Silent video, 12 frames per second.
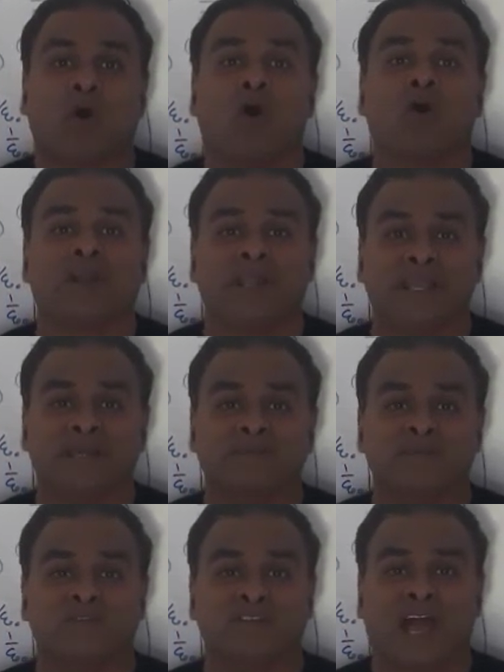
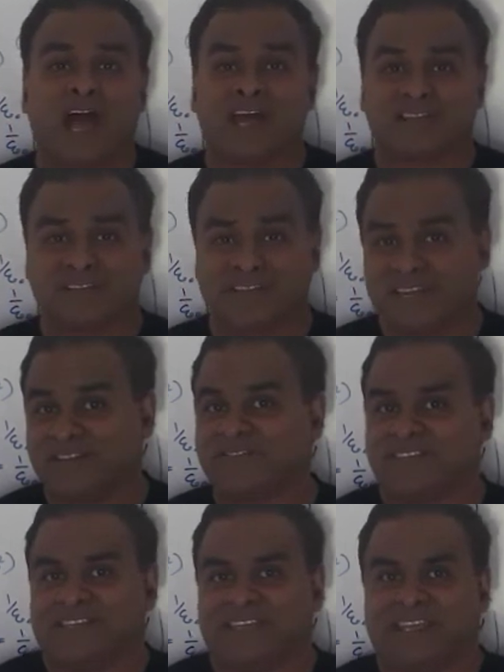Volume charge
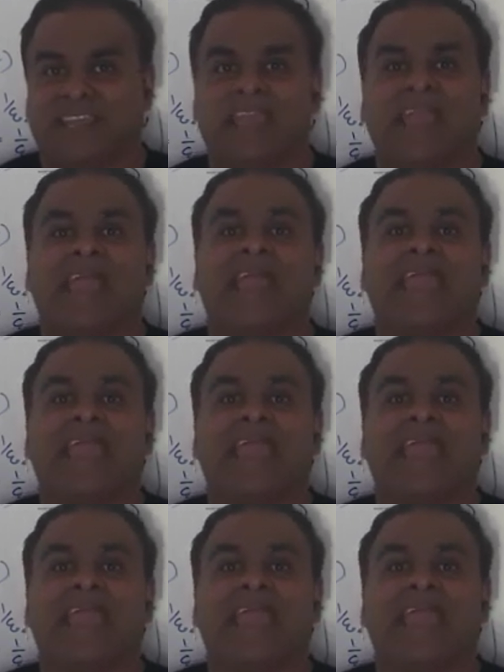density